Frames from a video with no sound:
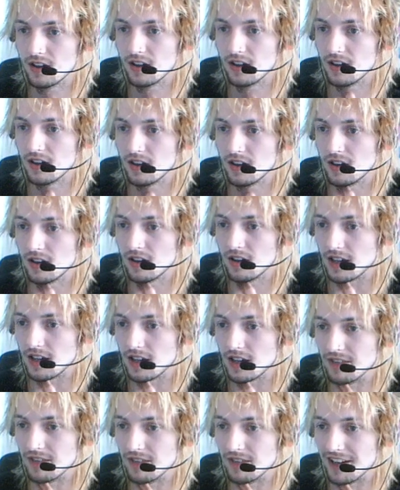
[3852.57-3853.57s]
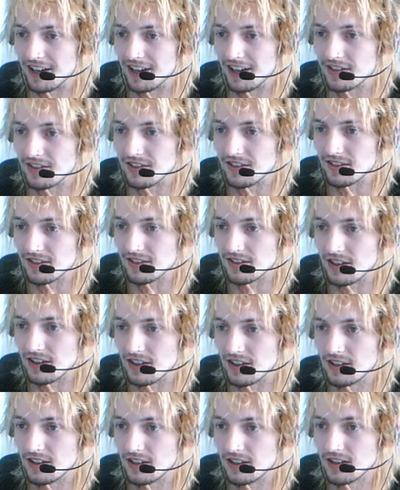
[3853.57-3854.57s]
I keep my doubts inside
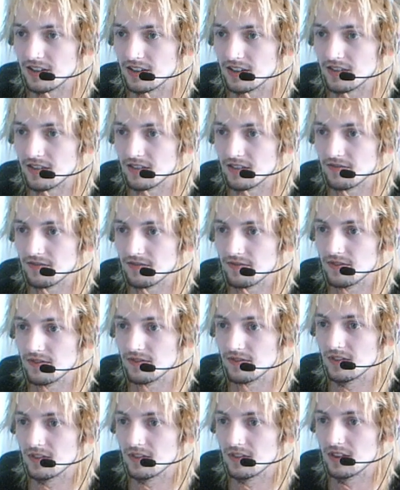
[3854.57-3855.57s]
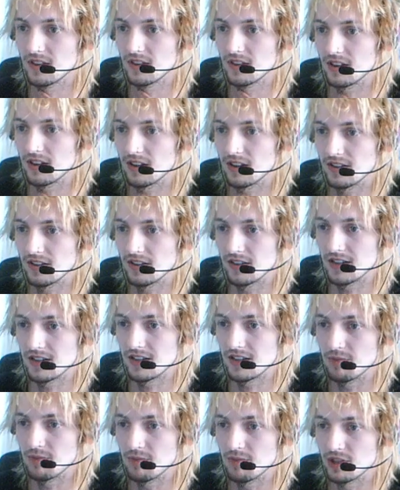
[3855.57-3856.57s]
and just keep
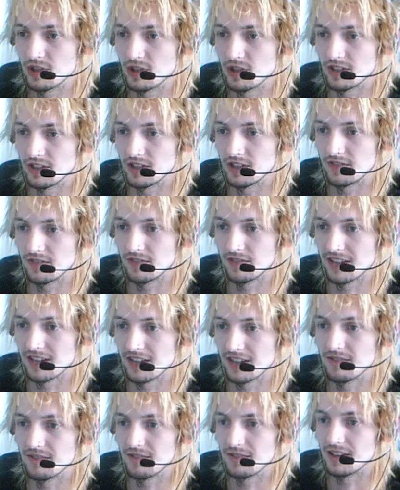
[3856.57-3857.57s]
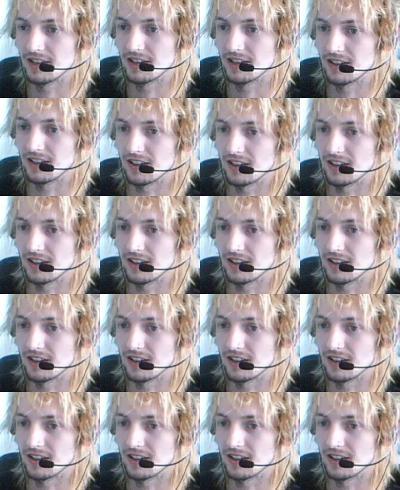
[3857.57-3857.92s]
pushing. That's the main thing.